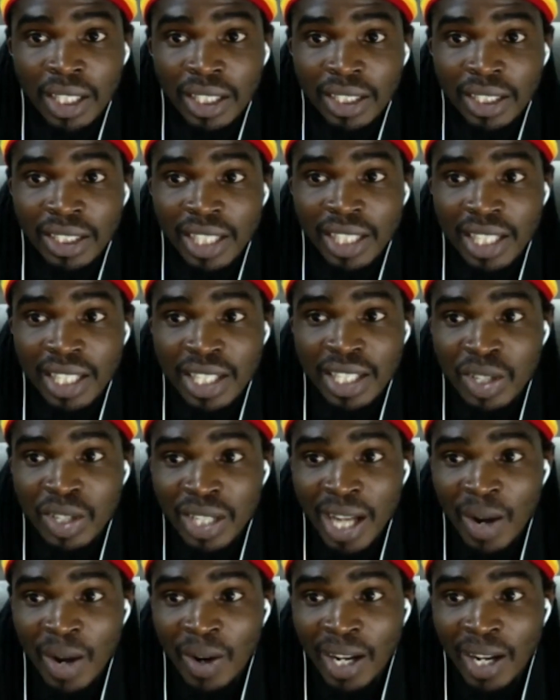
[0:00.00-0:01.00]
There's this
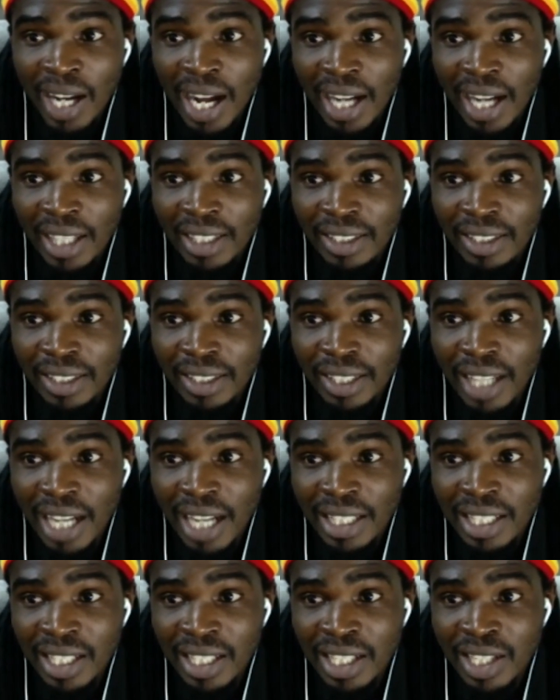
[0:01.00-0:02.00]
other Oga, I think